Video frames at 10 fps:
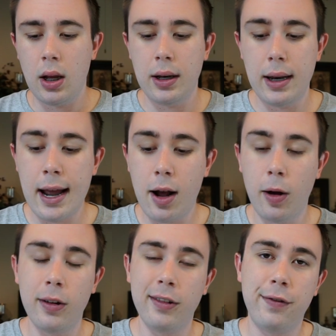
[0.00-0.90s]

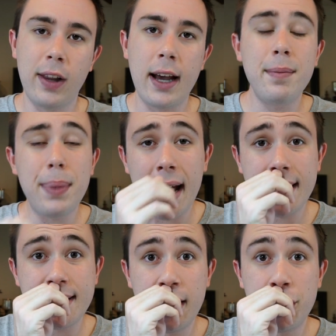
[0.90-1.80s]
Now, Flight of
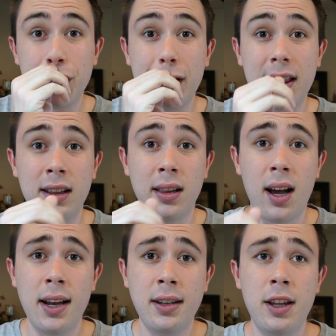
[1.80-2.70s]
Passage, the
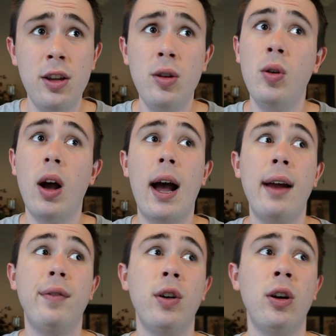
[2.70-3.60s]
line queue,
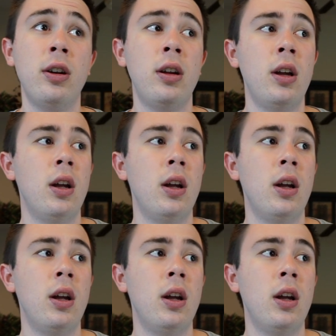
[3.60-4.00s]
I've heard